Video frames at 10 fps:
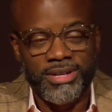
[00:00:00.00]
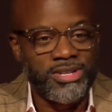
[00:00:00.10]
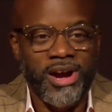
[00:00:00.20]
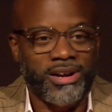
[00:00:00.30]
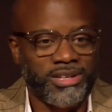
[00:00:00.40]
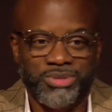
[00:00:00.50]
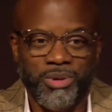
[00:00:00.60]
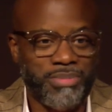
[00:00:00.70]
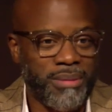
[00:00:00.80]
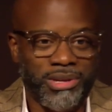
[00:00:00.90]
darkness
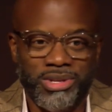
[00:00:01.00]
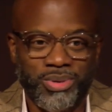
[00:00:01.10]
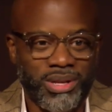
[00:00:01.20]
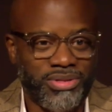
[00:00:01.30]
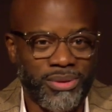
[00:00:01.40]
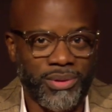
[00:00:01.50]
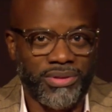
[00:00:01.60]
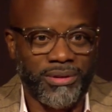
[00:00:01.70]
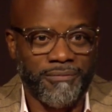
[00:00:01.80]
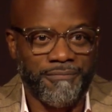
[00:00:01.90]
won't be able to do anything with
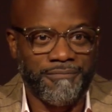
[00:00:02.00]
you.